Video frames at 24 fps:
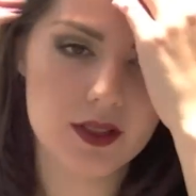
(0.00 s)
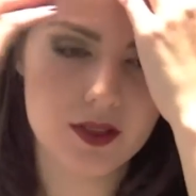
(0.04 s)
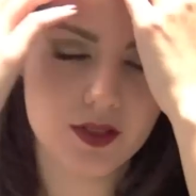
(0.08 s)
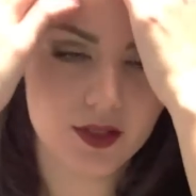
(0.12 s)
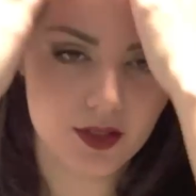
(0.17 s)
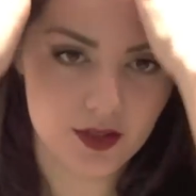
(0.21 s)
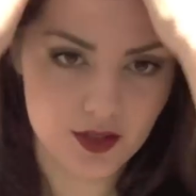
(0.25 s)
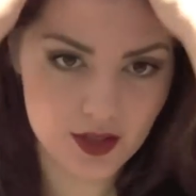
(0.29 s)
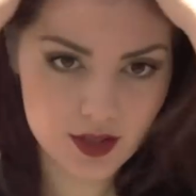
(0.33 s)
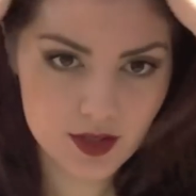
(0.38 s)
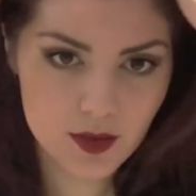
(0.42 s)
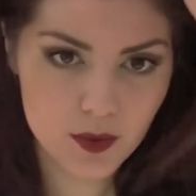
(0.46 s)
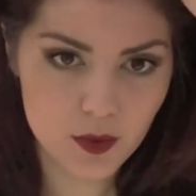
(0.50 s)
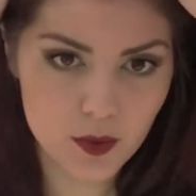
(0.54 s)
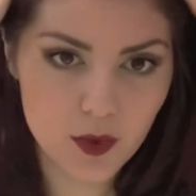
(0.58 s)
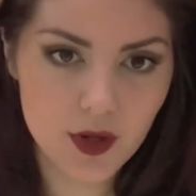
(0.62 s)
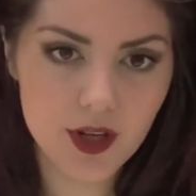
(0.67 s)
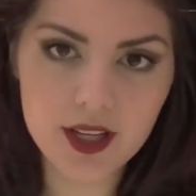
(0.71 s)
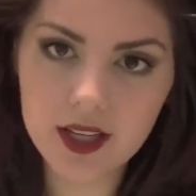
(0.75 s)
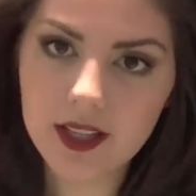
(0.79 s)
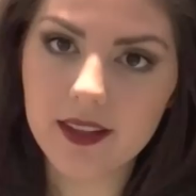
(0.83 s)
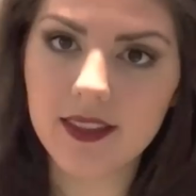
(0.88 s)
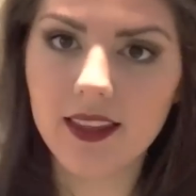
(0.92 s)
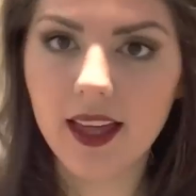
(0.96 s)
So just
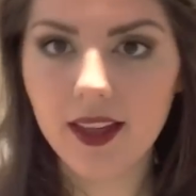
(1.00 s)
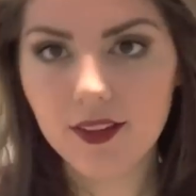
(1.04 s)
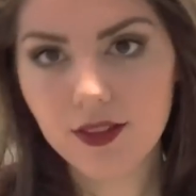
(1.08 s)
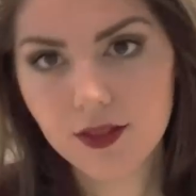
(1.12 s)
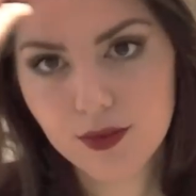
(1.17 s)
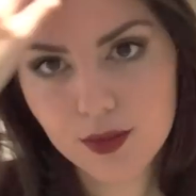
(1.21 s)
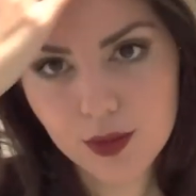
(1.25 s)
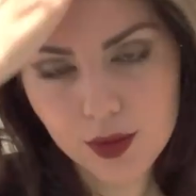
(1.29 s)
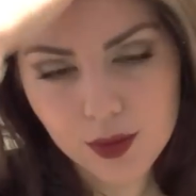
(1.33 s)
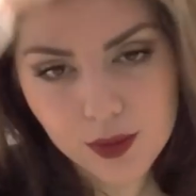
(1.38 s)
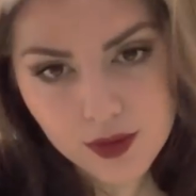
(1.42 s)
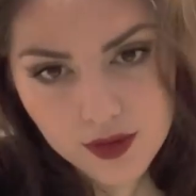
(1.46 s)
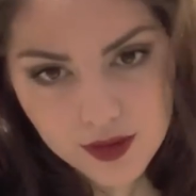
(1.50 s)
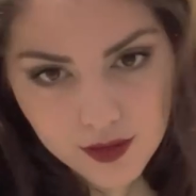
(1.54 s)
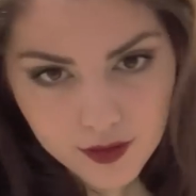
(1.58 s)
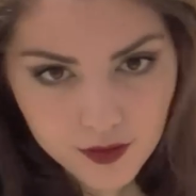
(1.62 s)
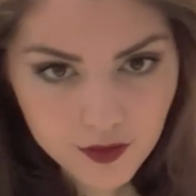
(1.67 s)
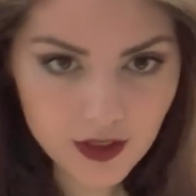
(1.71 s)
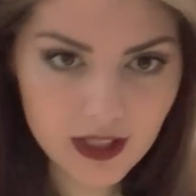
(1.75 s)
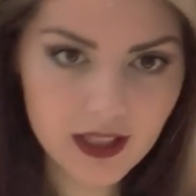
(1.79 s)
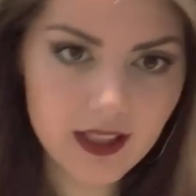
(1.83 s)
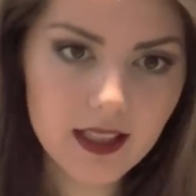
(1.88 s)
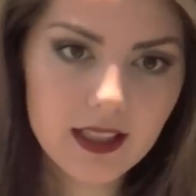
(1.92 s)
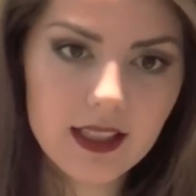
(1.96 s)
work that through with your
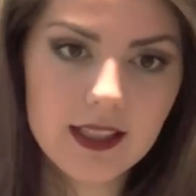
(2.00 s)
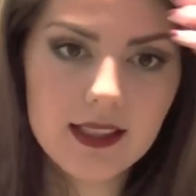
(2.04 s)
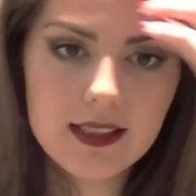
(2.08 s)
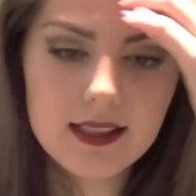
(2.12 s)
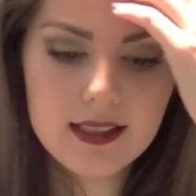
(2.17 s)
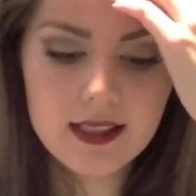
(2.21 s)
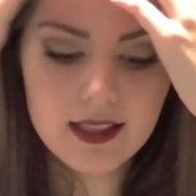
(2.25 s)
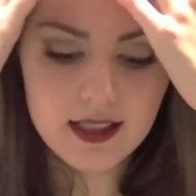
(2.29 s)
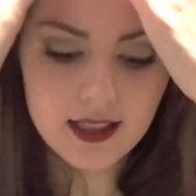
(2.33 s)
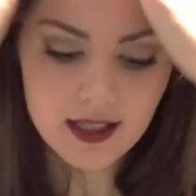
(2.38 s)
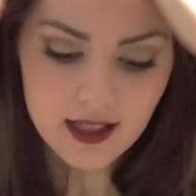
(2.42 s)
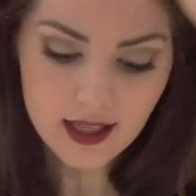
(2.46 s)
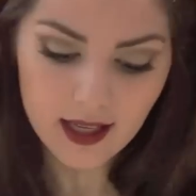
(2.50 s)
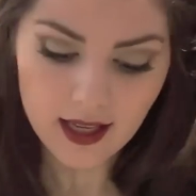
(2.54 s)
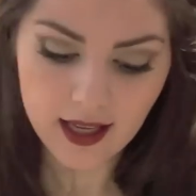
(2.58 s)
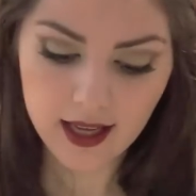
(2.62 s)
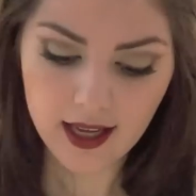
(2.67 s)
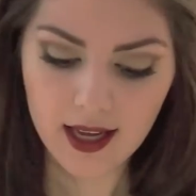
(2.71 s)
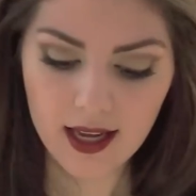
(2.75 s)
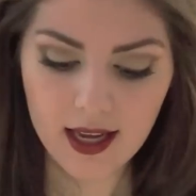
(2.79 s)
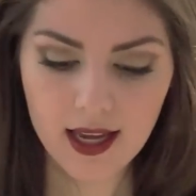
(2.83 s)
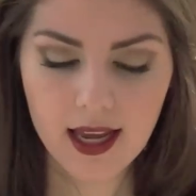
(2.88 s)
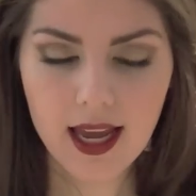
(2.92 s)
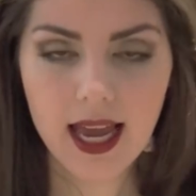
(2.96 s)
fingers
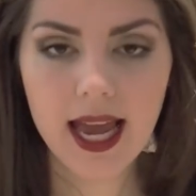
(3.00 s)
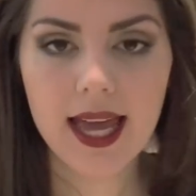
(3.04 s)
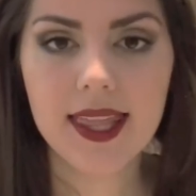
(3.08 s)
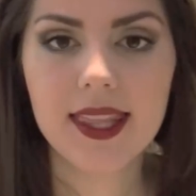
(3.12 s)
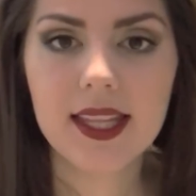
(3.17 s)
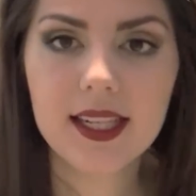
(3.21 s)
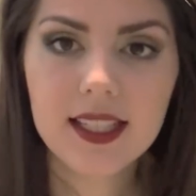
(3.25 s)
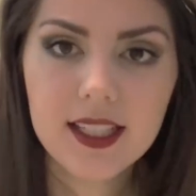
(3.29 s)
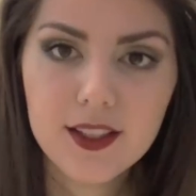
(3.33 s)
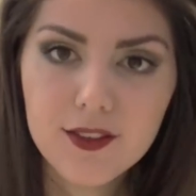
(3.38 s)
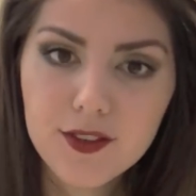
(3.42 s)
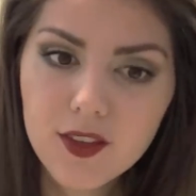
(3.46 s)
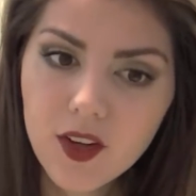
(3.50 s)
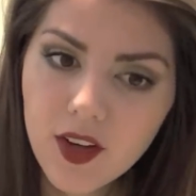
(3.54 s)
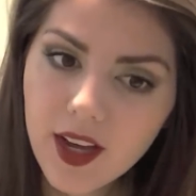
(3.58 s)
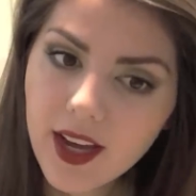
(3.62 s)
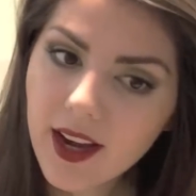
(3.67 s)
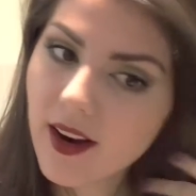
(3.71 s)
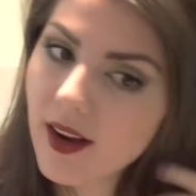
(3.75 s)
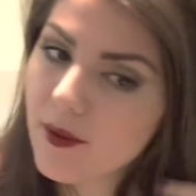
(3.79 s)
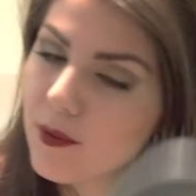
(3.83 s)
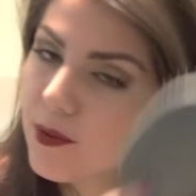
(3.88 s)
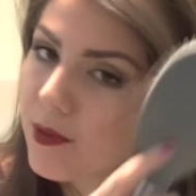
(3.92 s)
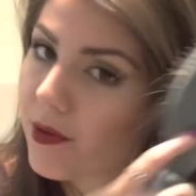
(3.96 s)
and then give your
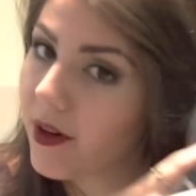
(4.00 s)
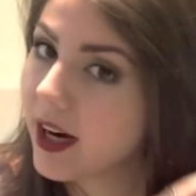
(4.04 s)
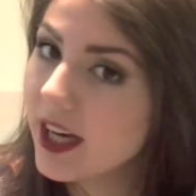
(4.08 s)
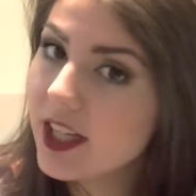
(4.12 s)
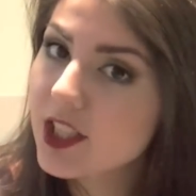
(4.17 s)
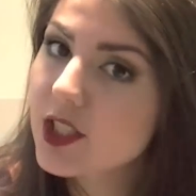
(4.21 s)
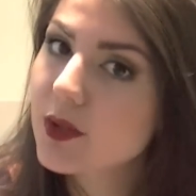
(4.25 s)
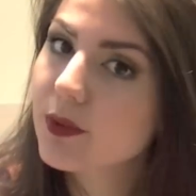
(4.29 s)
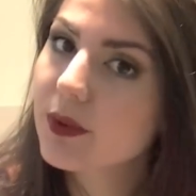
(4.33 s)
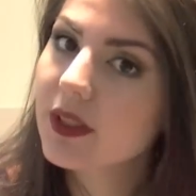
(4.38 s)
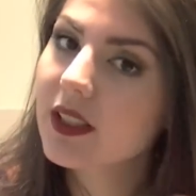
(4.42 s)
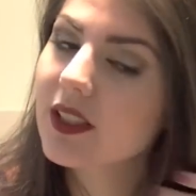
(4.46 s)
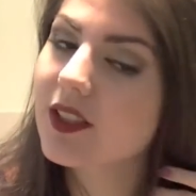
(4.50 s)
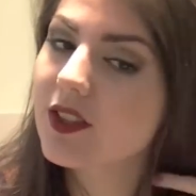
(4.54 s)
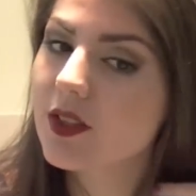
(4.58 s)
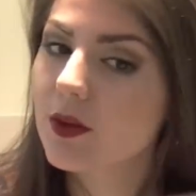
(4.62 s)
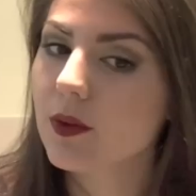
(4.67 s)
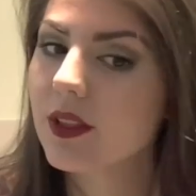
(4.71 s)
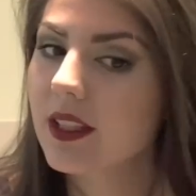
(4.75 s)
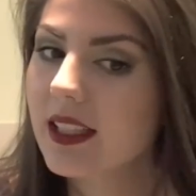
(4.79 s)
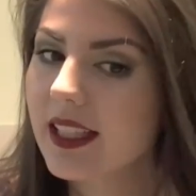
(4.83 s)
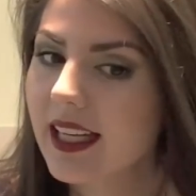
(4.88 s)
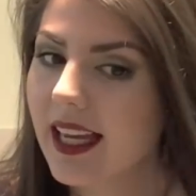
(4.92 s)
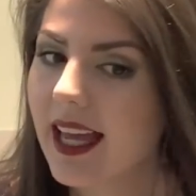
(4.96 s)
hair a brush because you
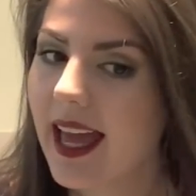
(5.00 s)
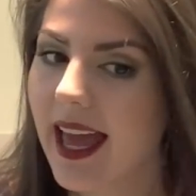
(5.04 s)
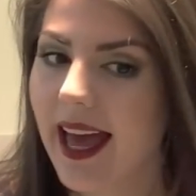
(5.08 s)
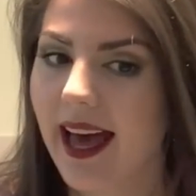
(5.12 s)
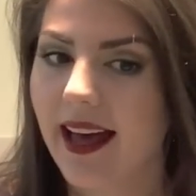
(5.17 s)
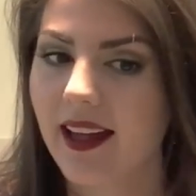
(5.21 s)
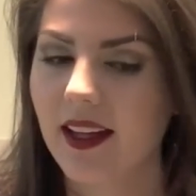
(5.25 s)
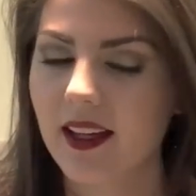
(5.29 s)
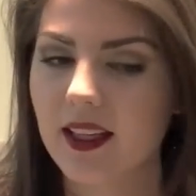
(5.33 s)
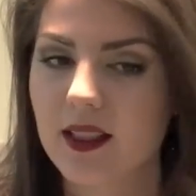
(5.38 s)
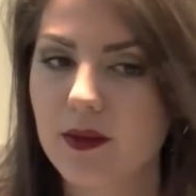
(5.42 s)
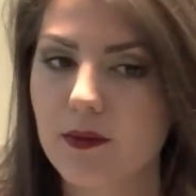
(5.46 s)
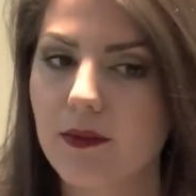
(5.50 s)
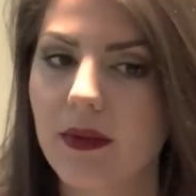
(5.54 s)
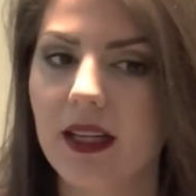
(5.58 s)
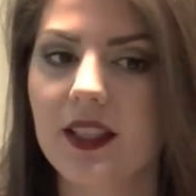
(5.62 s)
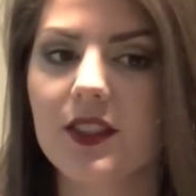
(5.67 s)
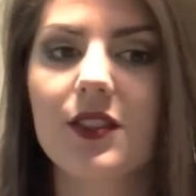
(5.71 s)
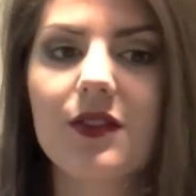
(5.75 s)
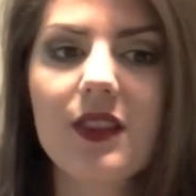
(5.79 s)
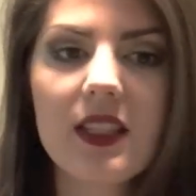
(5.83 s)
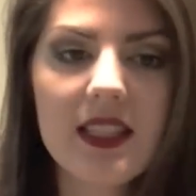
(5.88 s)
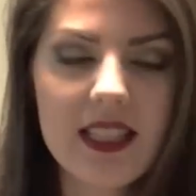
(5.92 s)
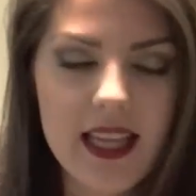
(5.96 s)
want to get out as
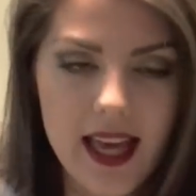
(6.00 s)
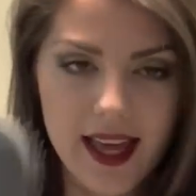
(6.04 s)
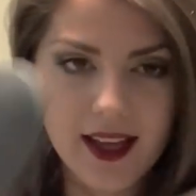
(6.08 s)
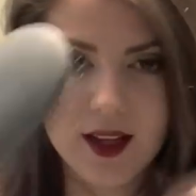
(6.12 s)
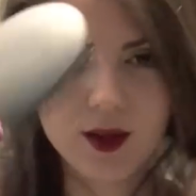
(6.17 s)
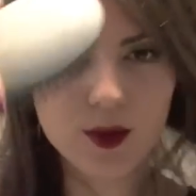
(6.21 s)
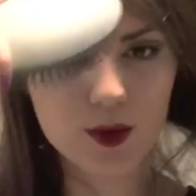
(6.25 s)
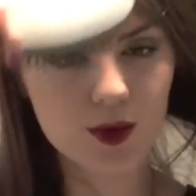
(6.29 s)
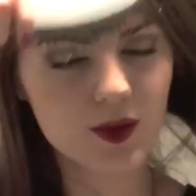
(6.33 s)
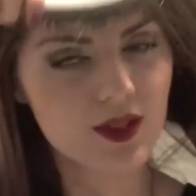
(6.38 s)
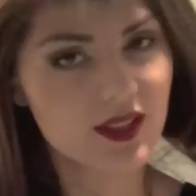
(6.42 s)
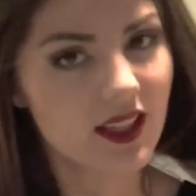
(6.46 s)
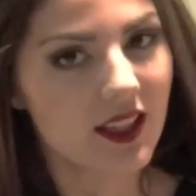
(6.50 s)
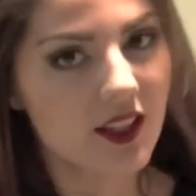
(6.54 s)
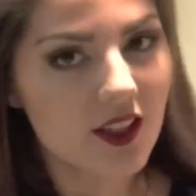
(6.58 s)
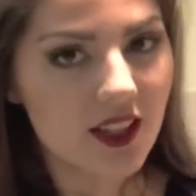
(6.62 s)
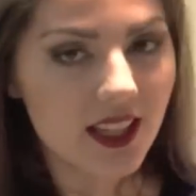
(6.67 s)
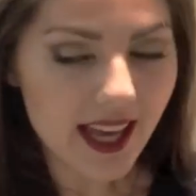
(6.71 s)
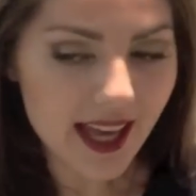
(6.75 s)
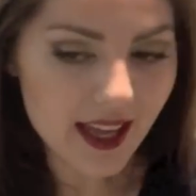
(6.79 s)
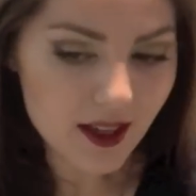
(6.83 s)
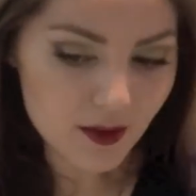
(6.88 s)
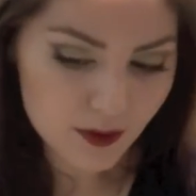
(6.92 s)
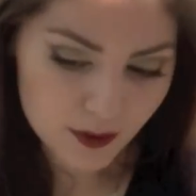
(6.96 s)
much of the tangles that you
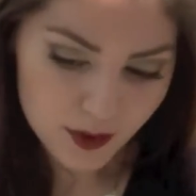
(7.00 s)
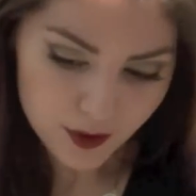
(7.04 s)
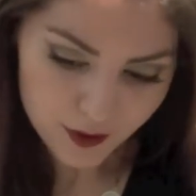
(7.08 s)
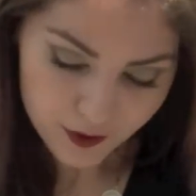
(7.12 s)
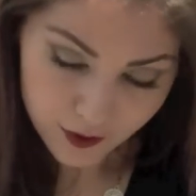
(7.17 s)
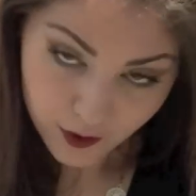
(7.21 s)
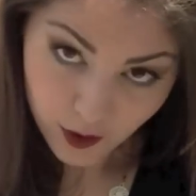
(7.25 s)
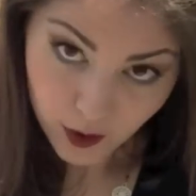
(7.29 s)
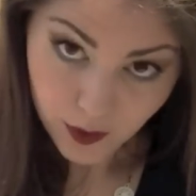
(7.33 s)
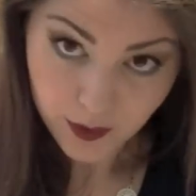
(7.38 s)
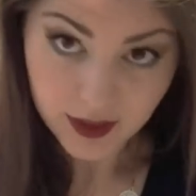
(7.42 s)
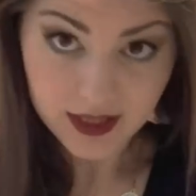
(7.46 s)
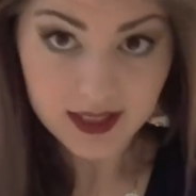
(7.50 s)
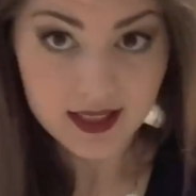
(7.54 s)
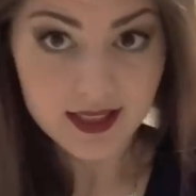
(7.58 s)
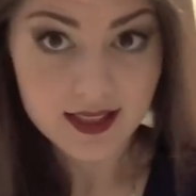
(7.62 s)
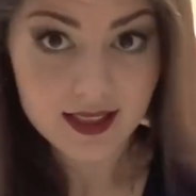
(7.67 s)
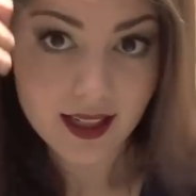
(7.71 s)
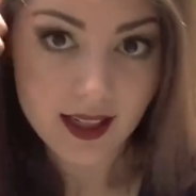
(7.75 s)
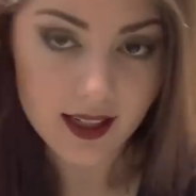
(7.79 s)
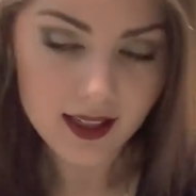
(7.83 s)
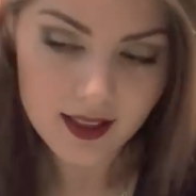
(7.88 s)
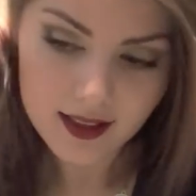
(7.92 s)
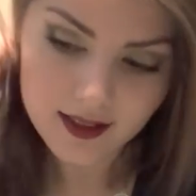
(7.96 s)
can before we
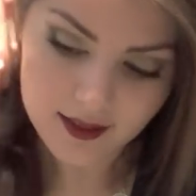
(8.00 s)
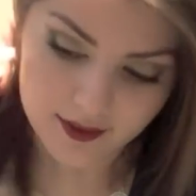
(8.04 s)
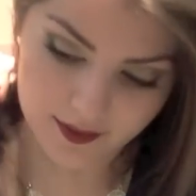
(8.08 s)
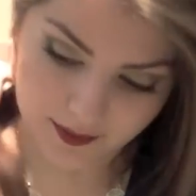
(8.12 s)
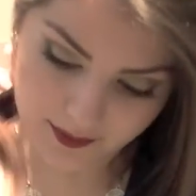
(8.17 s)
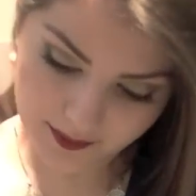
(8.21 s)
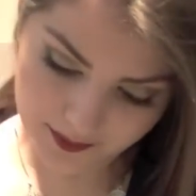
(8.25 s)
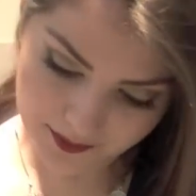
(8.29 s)
start.